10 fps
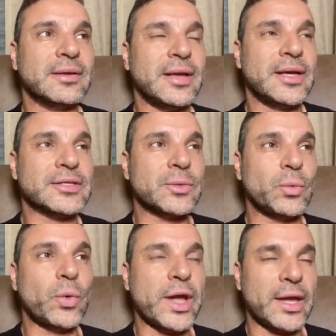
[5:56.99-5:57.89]
as a
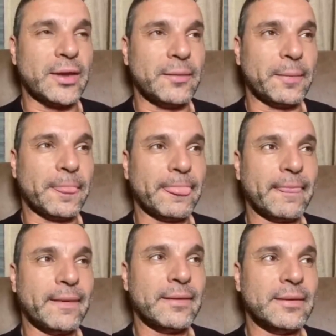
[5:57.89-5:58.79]
way
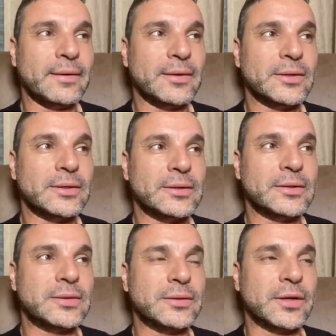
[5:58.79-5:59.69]

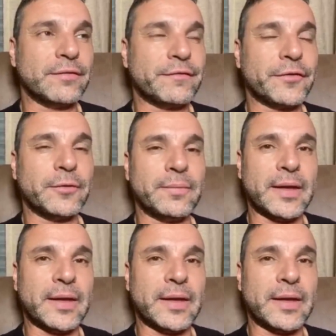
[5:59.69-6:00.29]
to confirm that I